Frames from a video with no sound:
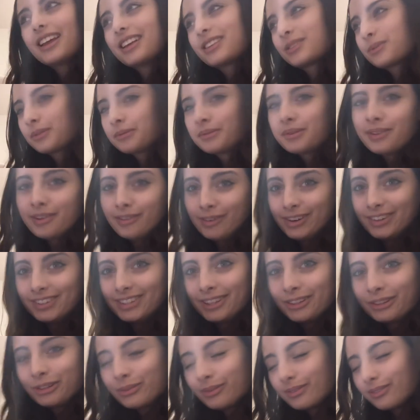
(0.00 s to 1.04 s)
It's one of my favorite
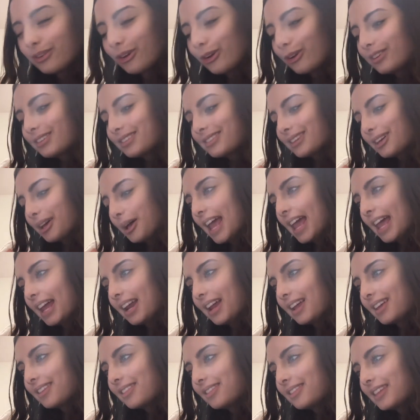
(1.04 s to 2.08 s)
Taylor Swift songs, and
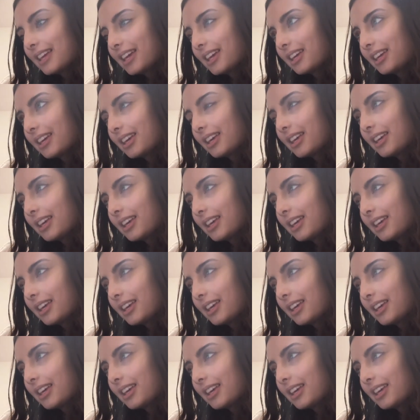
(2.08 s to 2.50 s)
I think